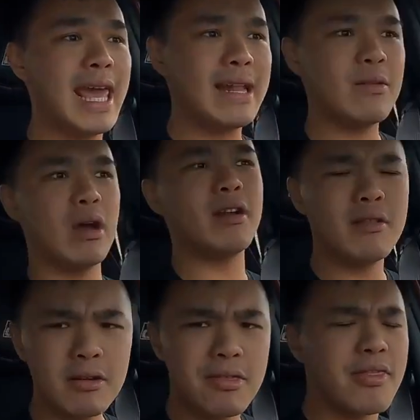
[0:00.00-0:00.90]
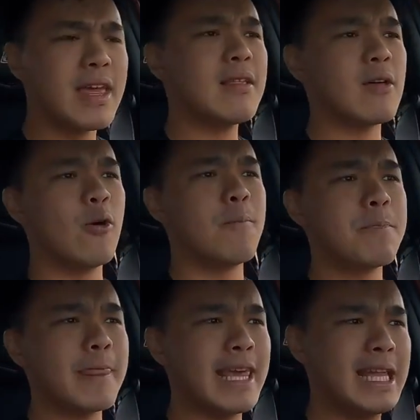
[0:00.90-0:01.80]
And another thing
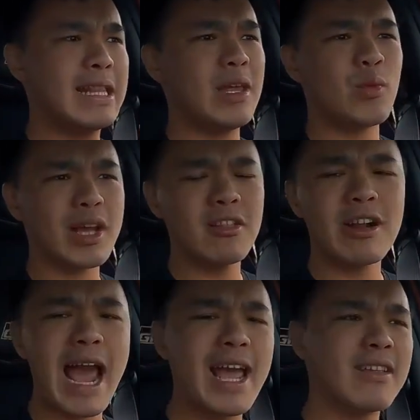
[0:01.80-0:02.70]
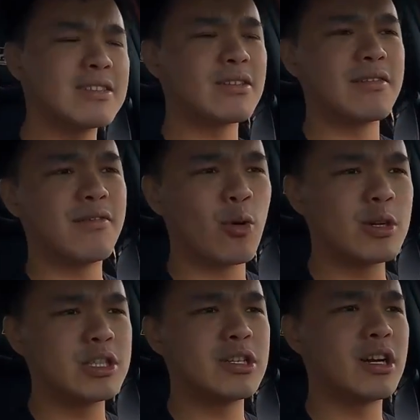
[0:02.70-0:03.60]
though, in a regular Hilux or a
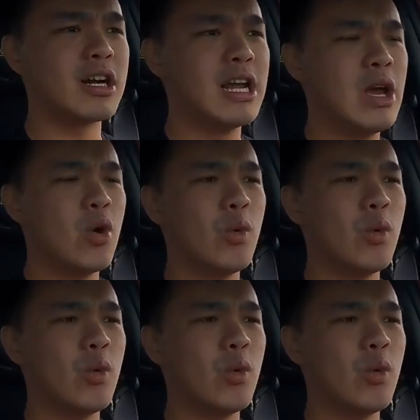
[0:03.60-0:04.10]
Fortuner,